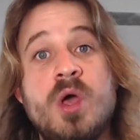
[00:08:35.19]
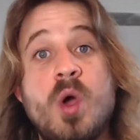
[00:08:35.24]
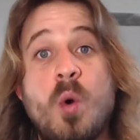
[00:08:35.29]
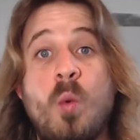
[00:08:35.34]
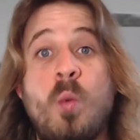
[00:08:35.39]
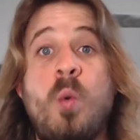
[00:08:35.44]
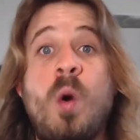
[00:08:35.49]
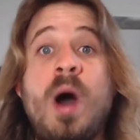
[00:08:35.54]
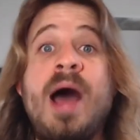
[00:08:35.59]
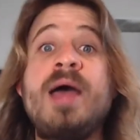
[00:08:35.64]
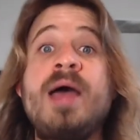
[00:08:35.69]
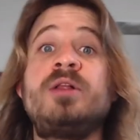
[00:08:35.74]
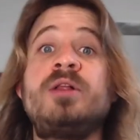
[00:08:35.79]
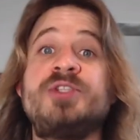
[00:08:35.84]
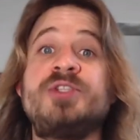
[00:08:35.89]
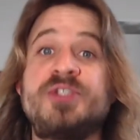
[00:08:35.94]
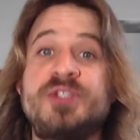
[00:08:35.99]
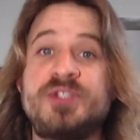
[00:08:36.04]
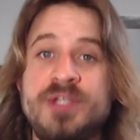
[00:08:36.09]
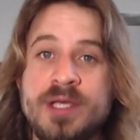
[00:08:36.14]
while
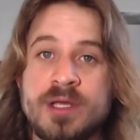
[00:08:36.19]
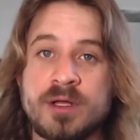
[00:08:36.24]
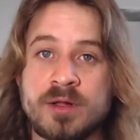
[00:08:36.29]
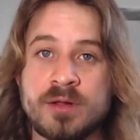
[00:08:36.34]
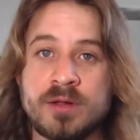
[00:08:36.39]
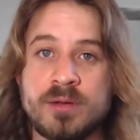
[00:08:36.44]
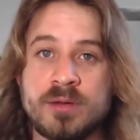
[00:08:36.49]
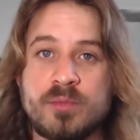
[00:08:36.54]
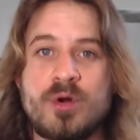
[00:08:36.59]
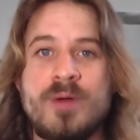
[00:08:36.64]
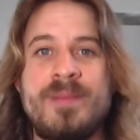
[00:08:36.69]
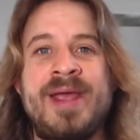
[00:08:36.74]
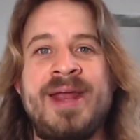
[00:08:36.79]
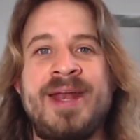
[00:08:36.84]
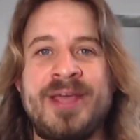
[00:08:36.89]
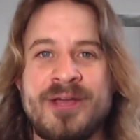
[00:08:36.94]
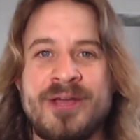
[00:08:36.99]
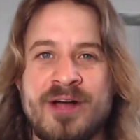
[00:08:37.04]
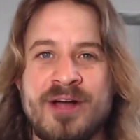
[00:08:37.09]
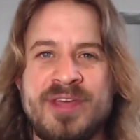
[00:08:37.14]
still
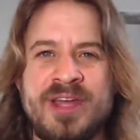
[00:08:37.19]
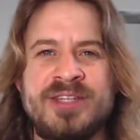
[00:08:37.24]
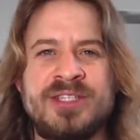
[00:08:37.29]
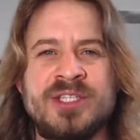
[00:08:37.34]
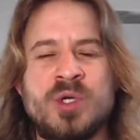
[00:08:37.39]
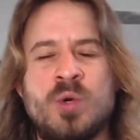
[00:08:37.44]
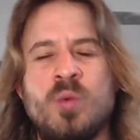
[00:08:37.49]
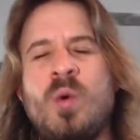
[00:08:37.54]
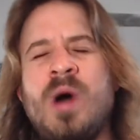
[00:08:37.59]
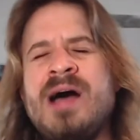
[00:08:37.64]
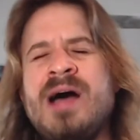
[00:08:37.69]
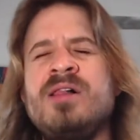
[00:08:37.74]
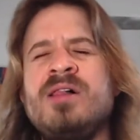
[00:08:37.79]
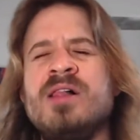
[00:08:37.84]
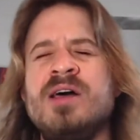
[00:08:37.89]
remaining authentic, while